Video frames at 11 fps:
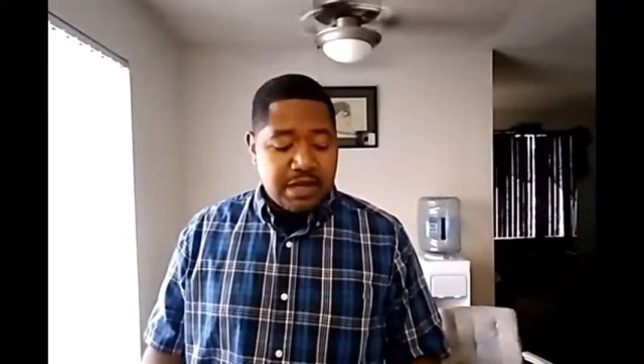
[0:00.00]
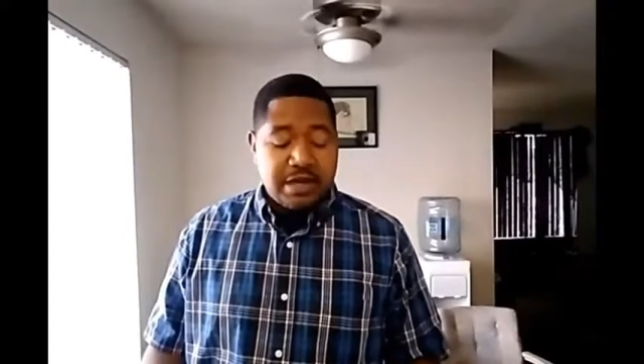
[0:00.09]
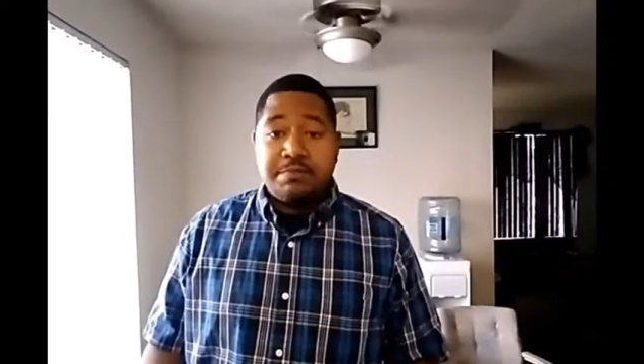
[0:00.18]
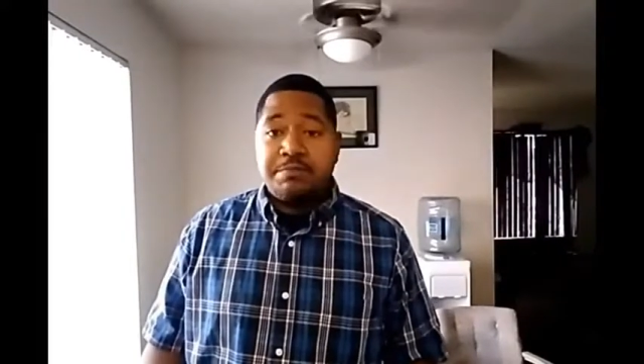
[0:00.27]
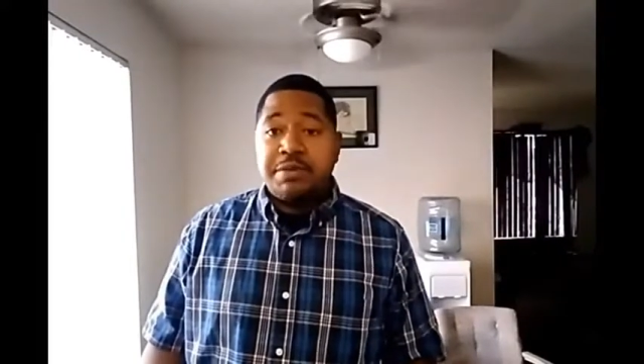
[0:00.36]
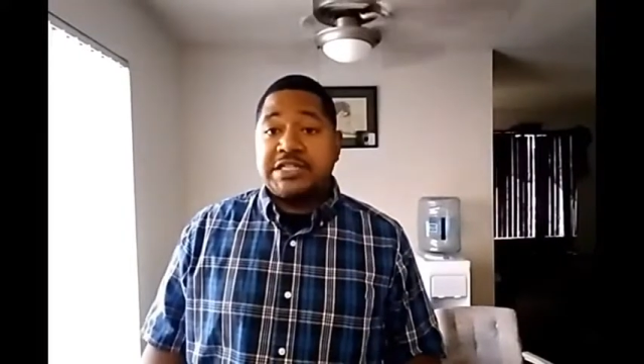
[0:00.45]

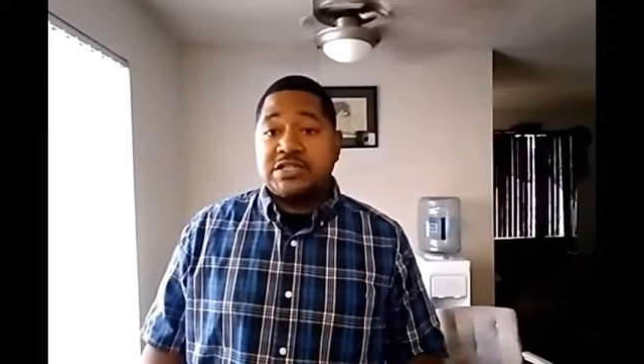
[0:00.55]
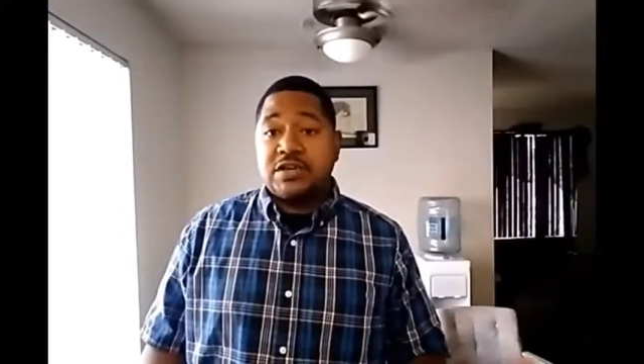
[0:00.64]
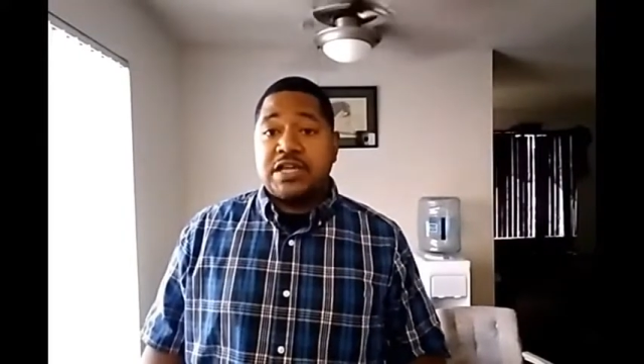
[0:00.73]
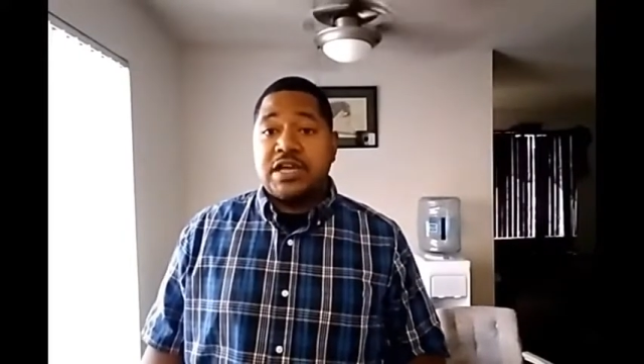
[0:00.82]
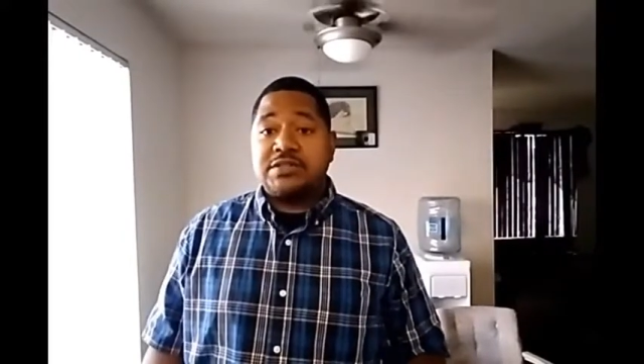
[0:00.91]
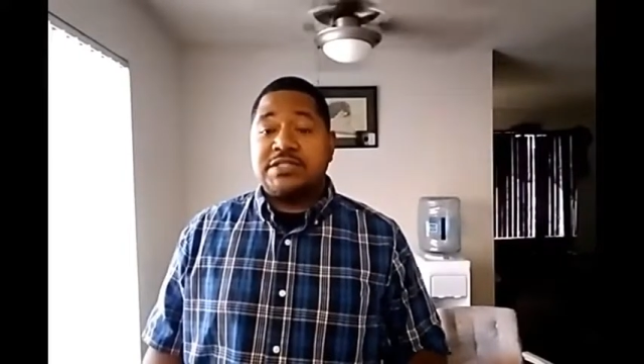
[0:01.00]
uh, "Blessed
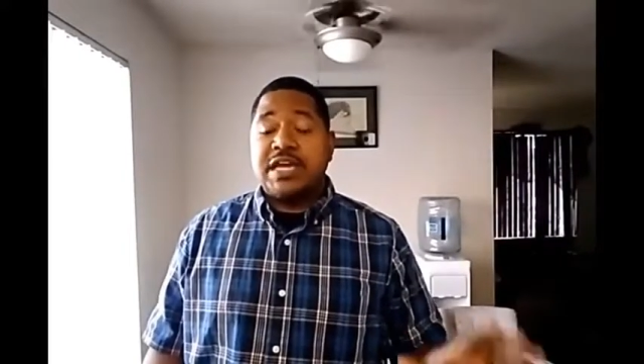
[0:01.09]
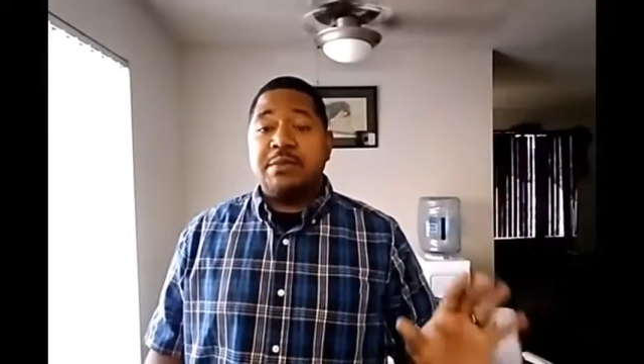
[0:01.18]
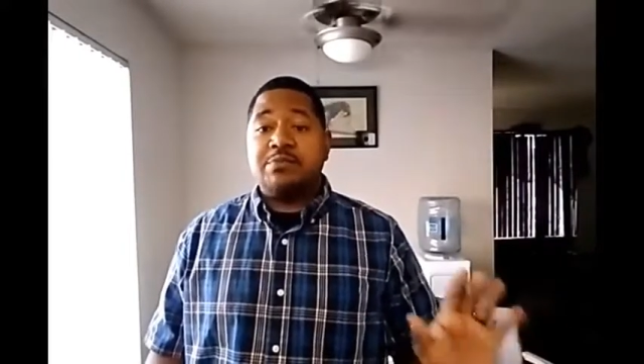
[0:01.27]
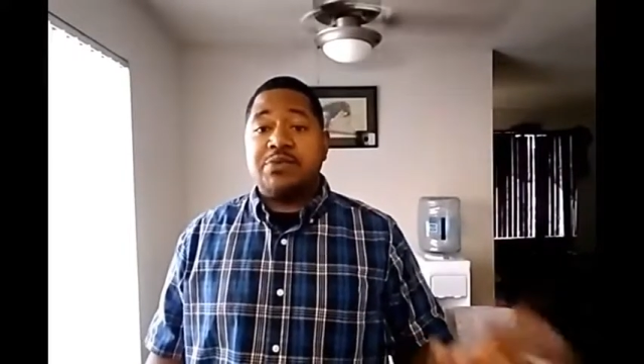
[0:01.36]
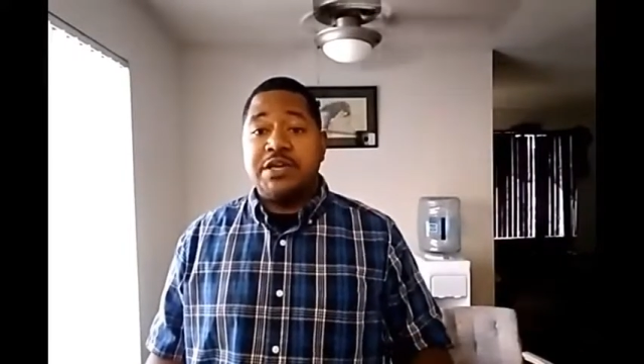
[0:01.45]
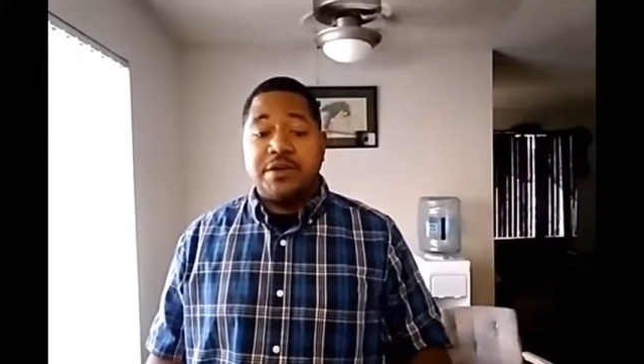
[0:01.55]
art thou,
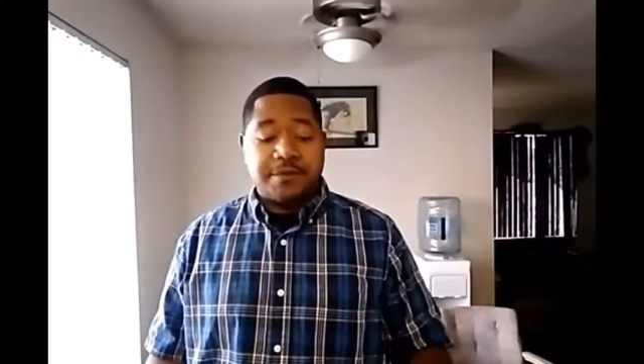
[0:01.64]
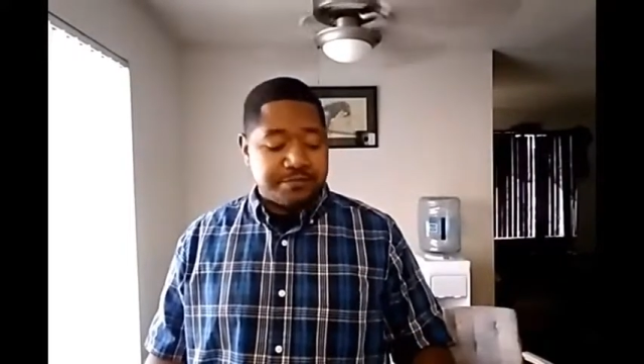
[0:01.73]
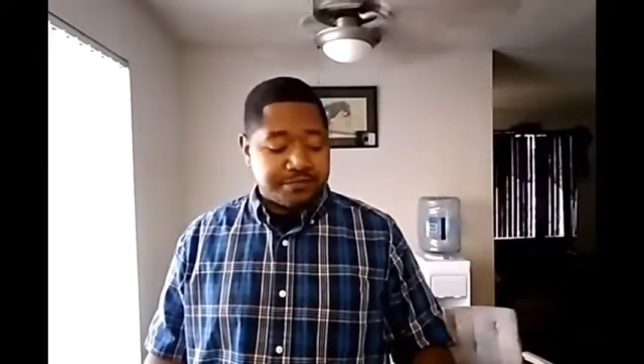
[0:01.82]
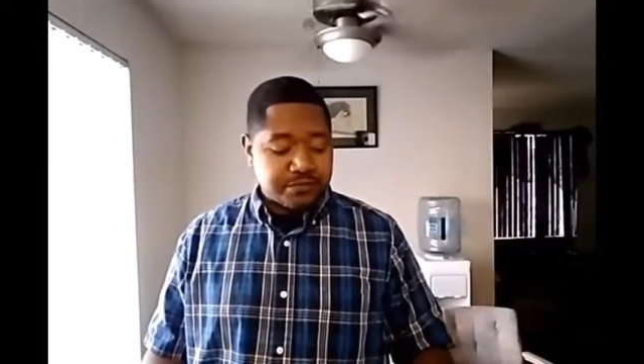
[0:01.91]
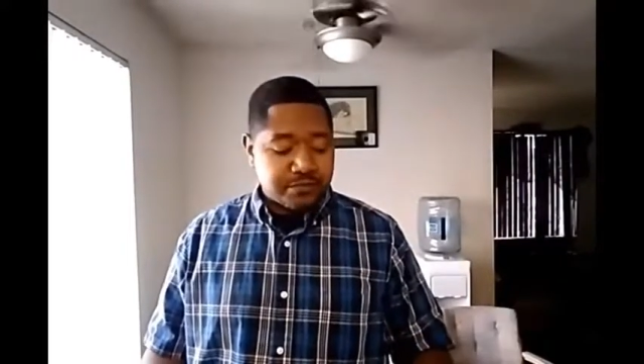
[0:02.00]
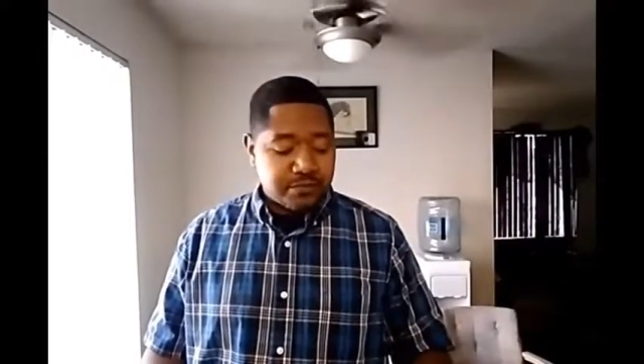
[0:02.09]
Simon Peter,